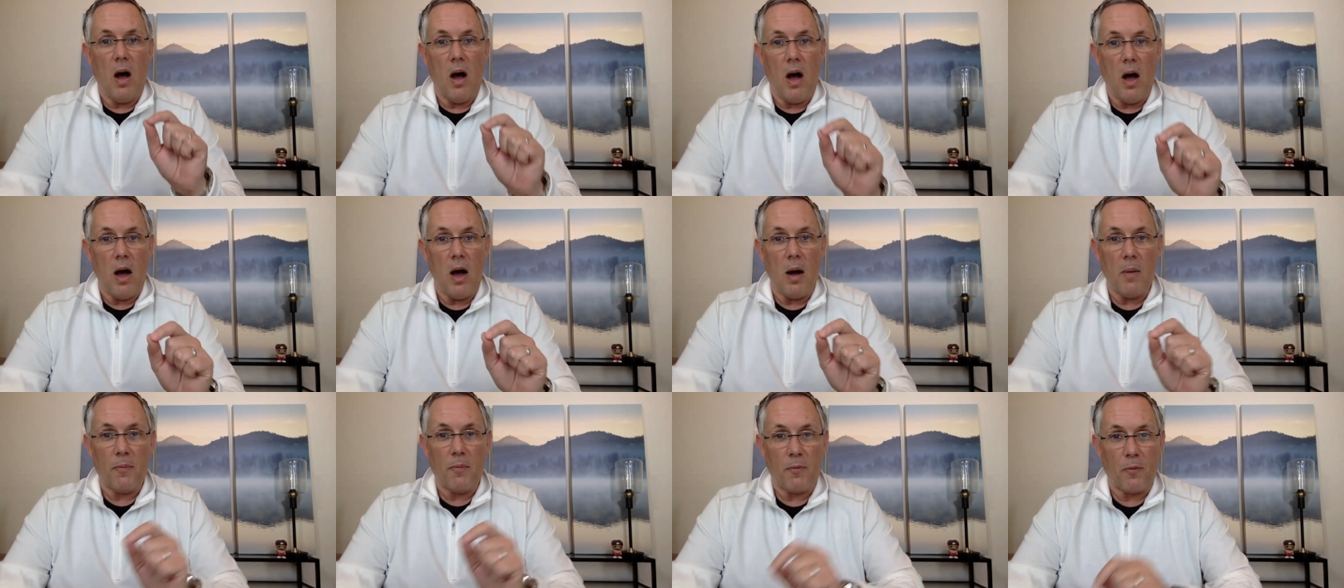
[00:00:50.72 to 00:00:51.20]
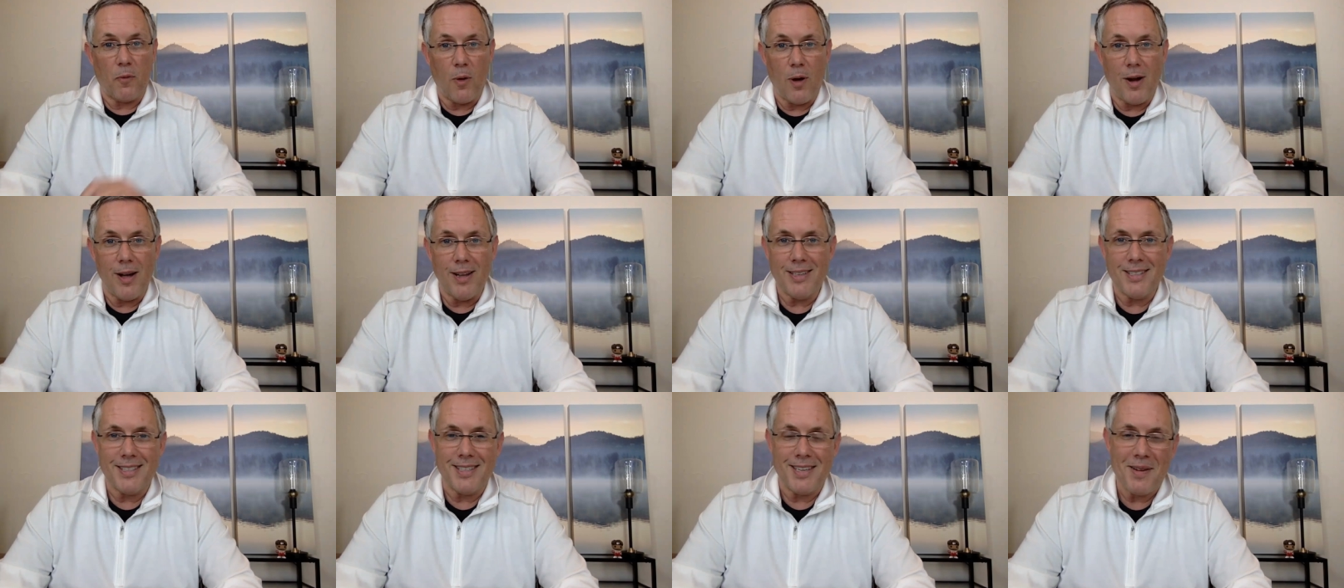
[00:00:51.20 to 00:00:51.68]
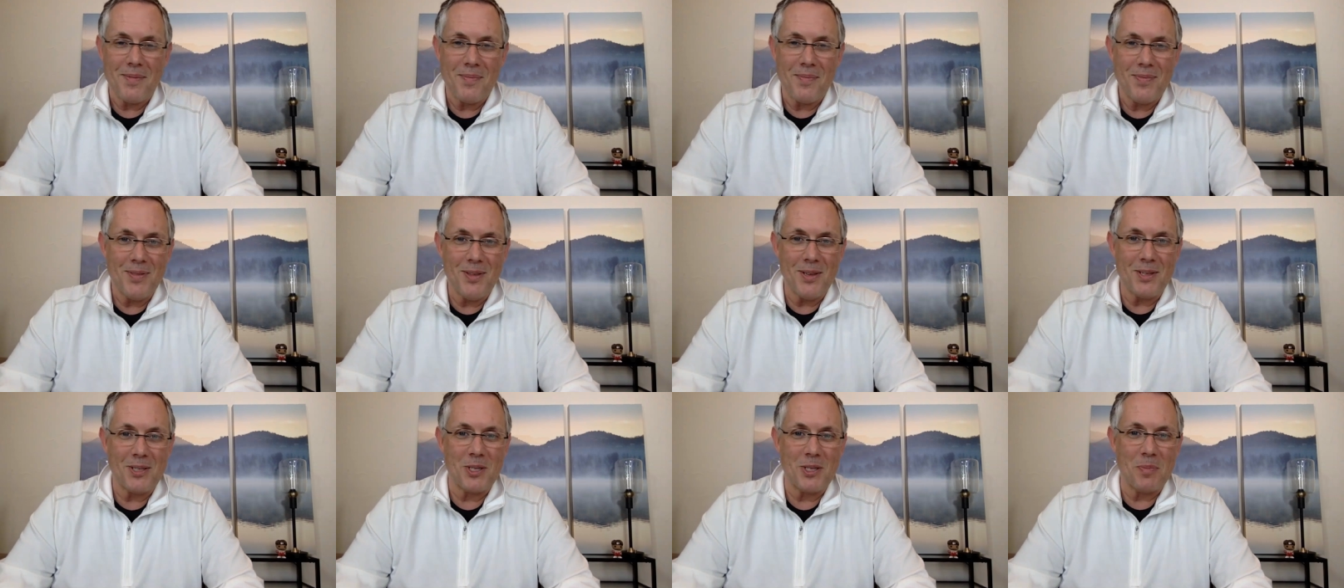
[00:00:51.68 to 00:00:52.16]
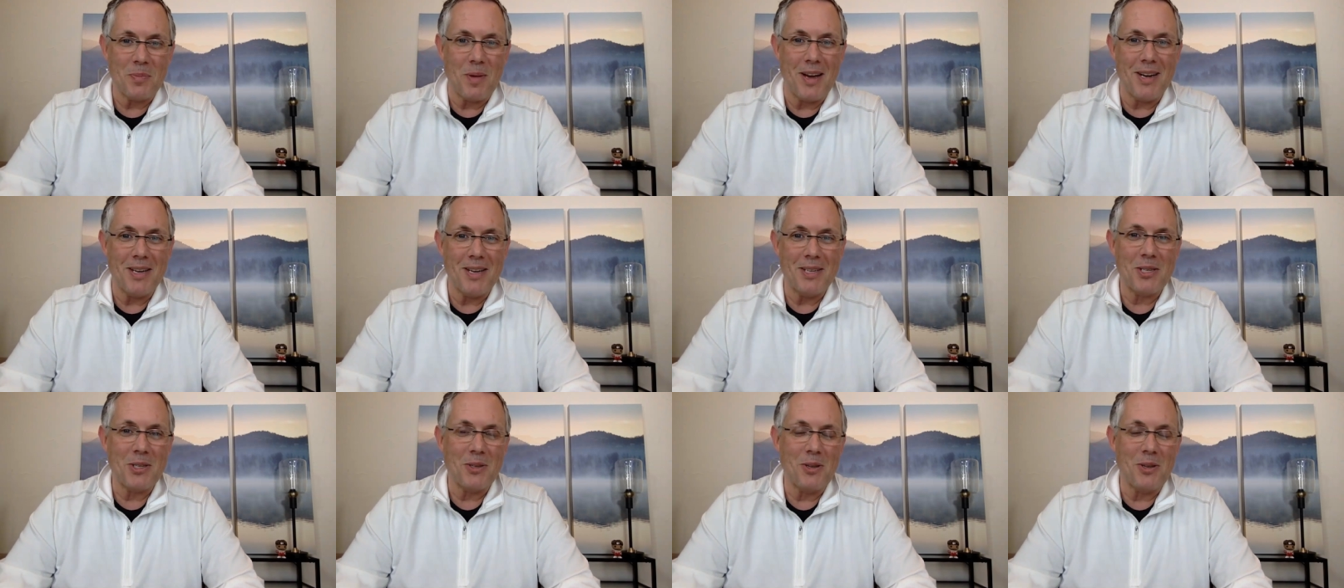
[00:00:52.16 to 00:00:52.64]
Up front, this is my
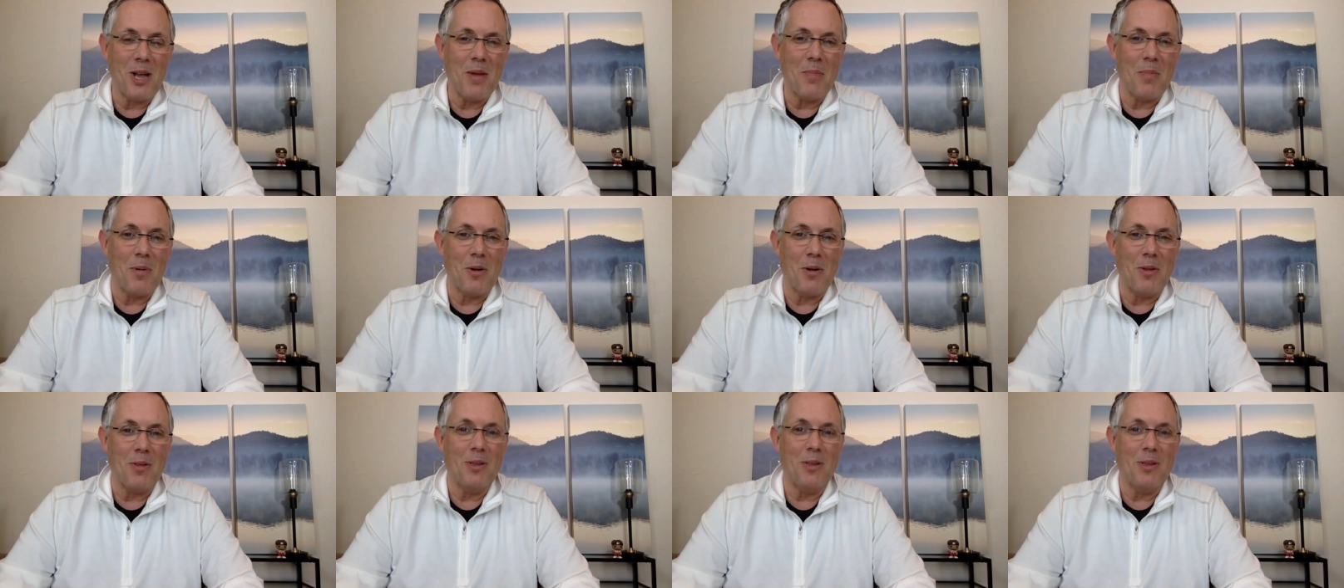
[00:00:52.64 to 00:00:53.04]
disclaimer.